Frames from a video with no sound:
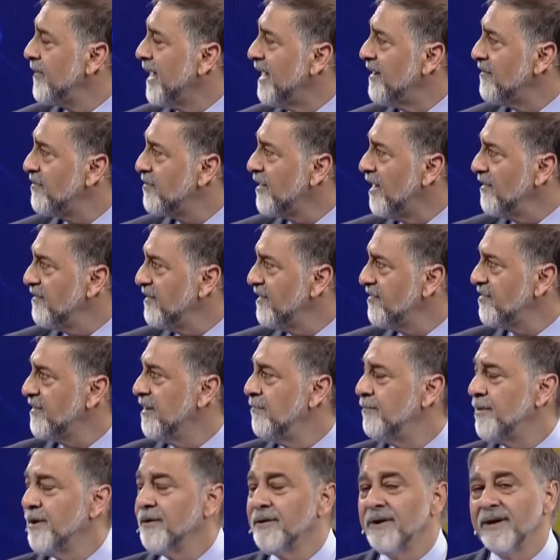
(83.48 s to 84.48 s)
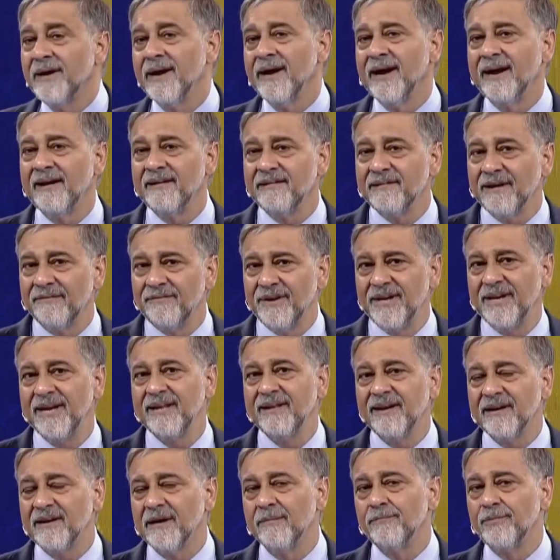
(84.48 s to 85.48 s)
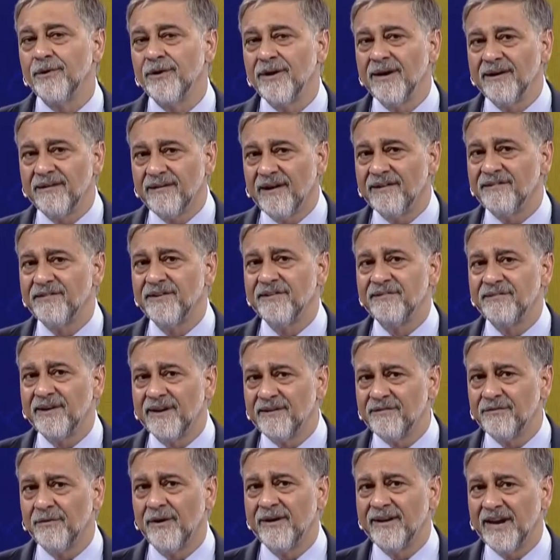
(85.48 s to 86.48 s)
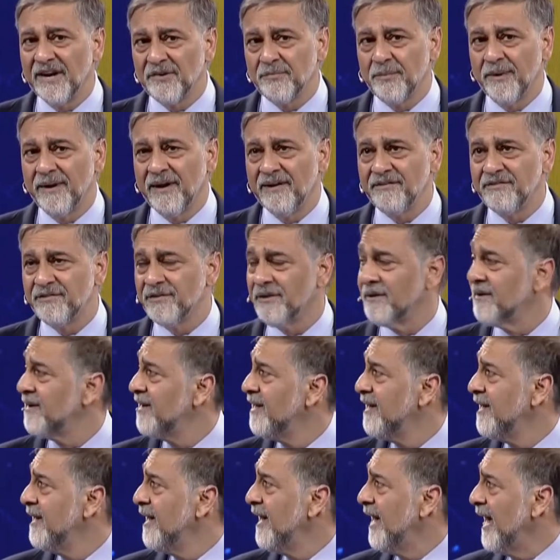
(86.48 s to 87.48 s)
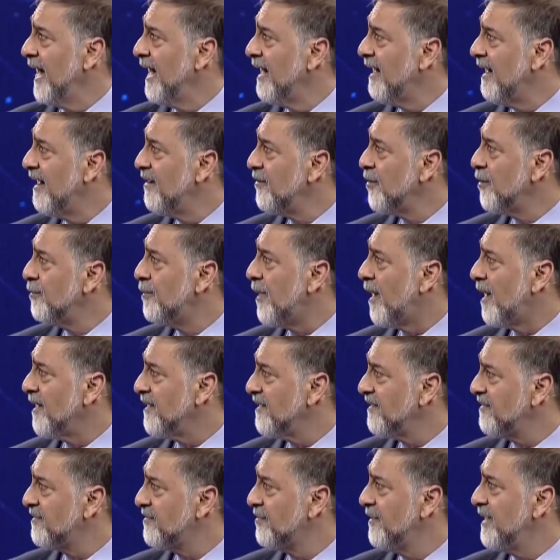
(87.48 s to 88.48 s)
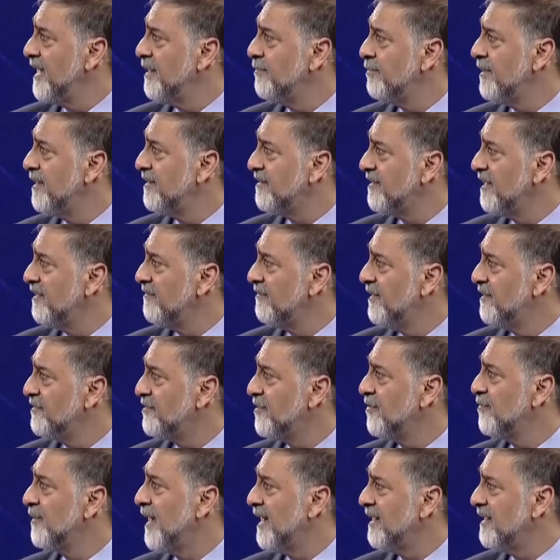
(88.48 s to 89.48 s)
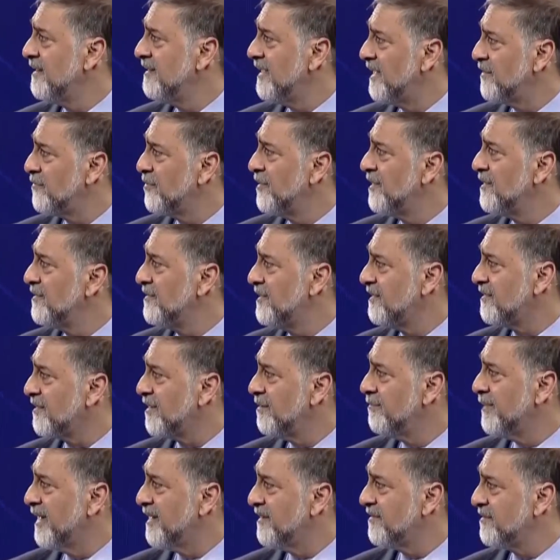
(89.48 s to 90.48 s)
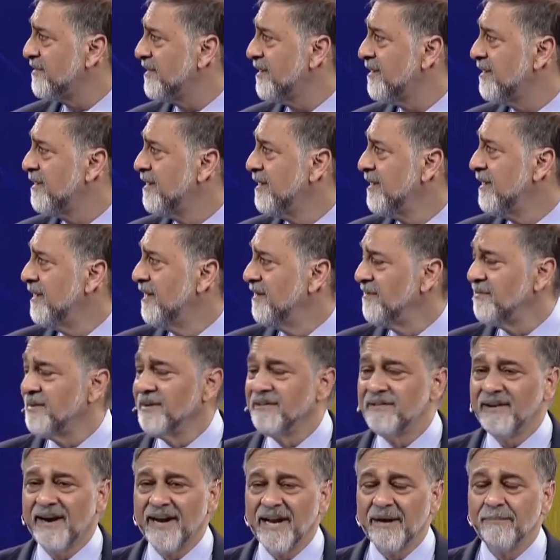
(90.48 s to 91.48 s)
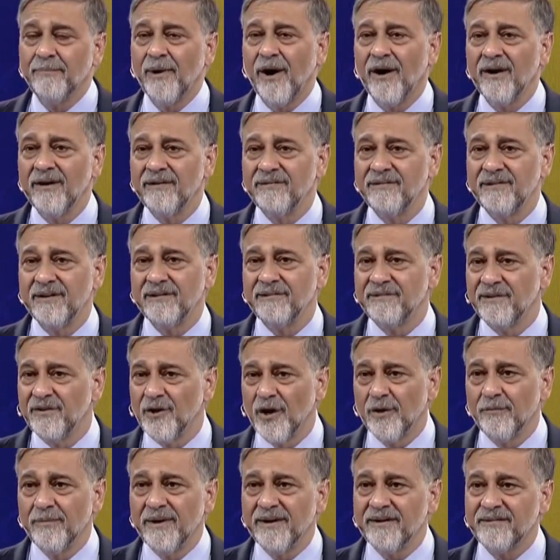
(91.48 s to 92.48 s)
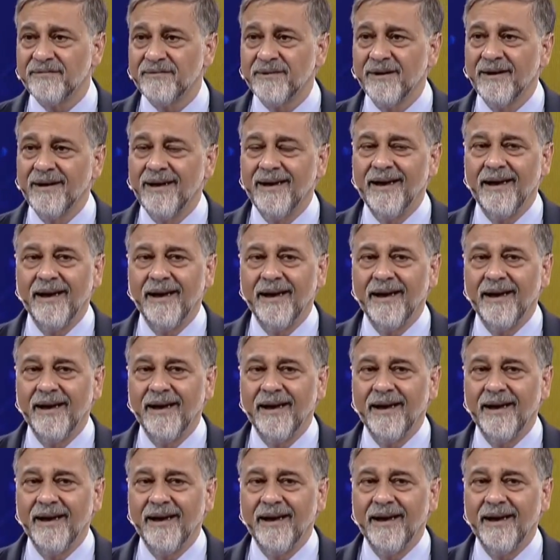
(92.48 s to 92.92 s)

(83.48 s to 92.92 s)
And it's not just computing, it is everything that computing touches that's going exponential. AI, robotics, 3D printing, virtual reality networks, digital medicine, synthetic biology, genomics.